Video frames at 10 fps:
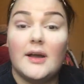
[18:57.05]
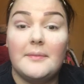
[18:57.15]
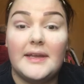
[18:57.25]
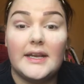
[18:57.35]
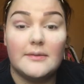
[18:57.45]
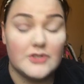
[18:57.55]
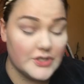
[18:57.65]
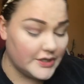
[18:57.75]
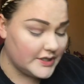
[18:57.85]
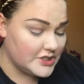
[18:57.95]
I mean, I'm
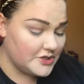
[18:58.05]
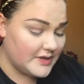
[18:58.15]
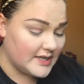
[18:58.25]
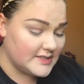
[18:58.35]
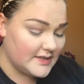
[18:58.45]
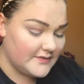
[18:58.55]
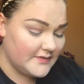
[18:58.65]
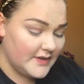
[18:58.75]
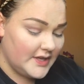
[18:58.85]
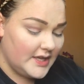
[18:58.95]
sure that you guys
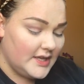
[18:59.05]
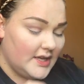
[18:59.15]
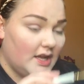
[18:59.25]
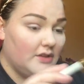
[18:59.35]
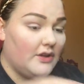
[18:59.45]
a